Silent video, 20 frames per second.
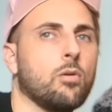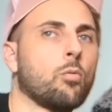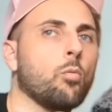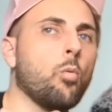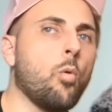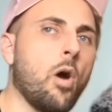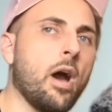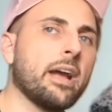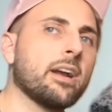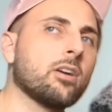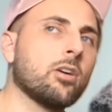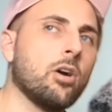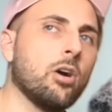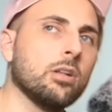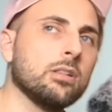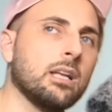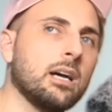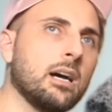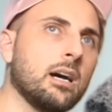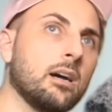
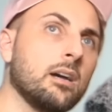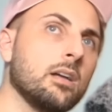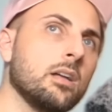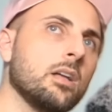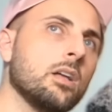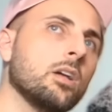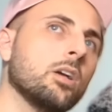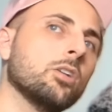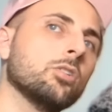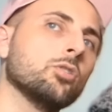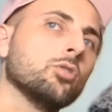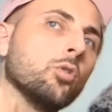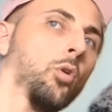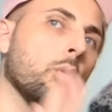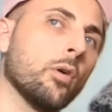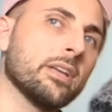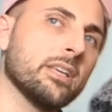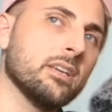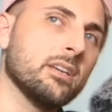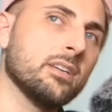white-collar,
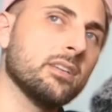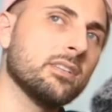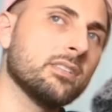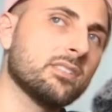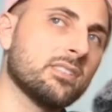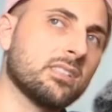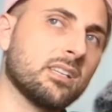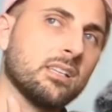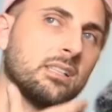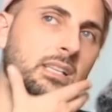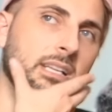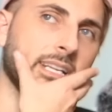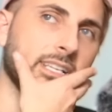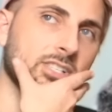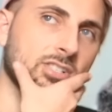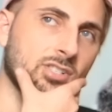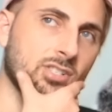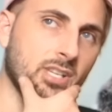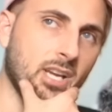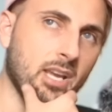lawyers,
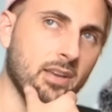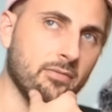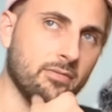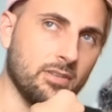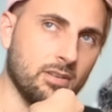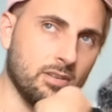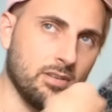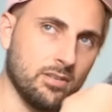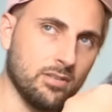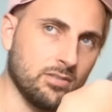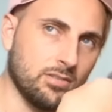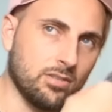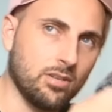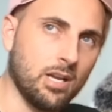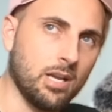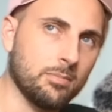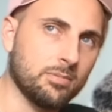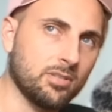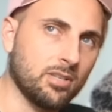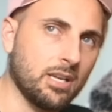clean-shaven
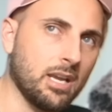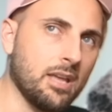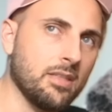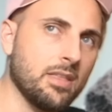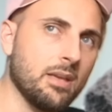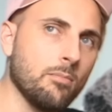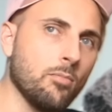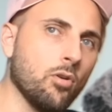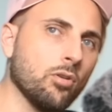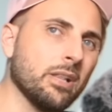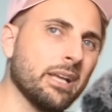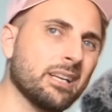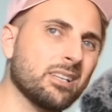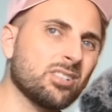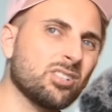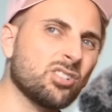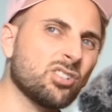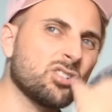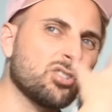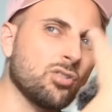types, okay? They're more
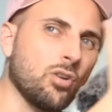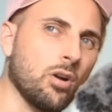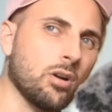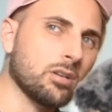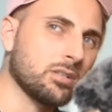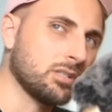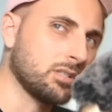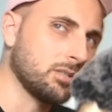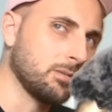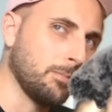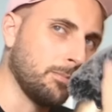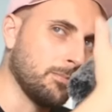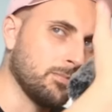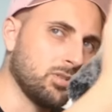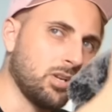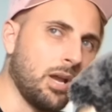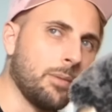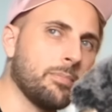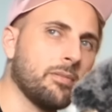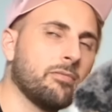like stocks
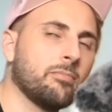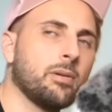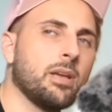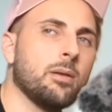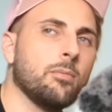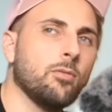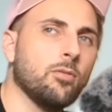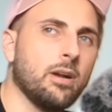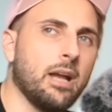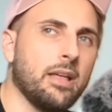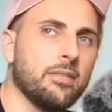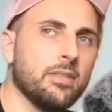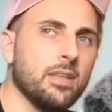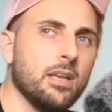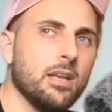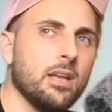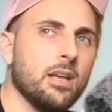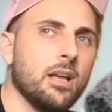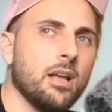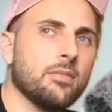type of people,
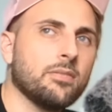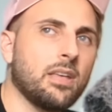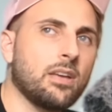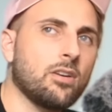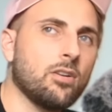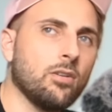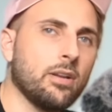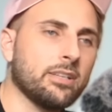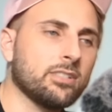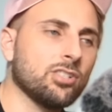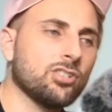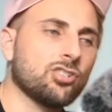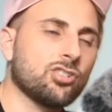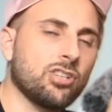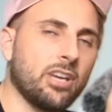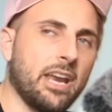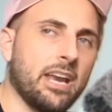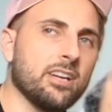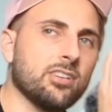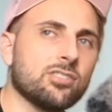and they don't like to
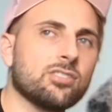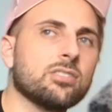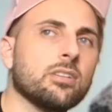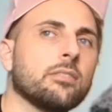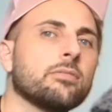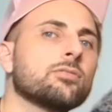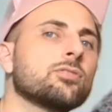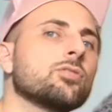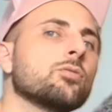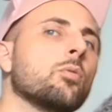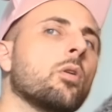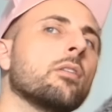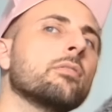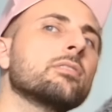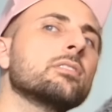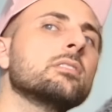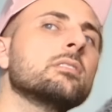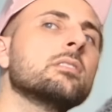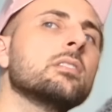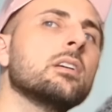change stuff too
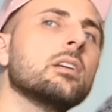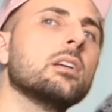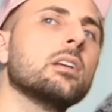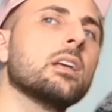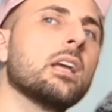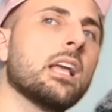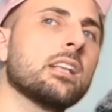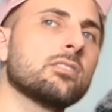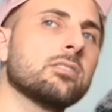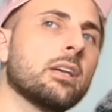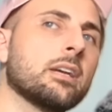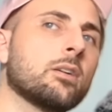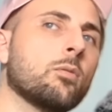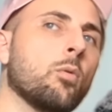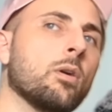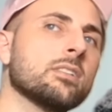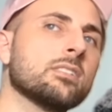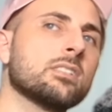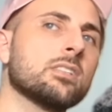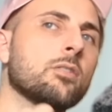often. It's like
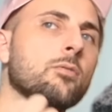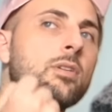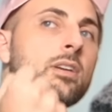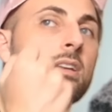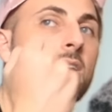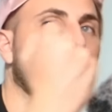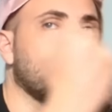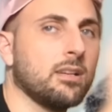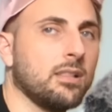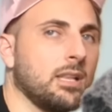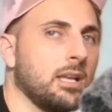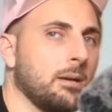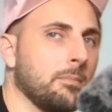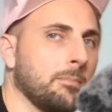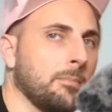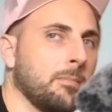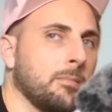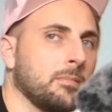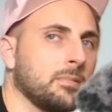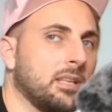once they're in a
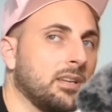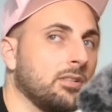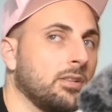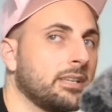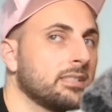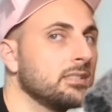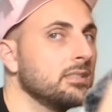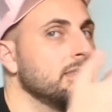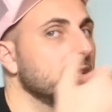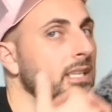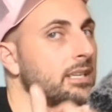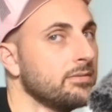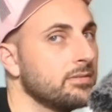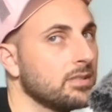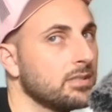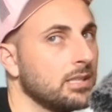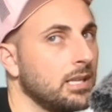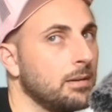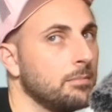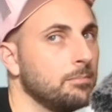club, they don't like to leave
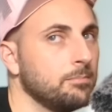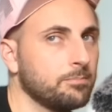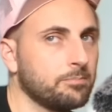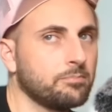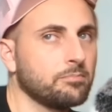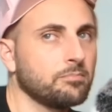the club,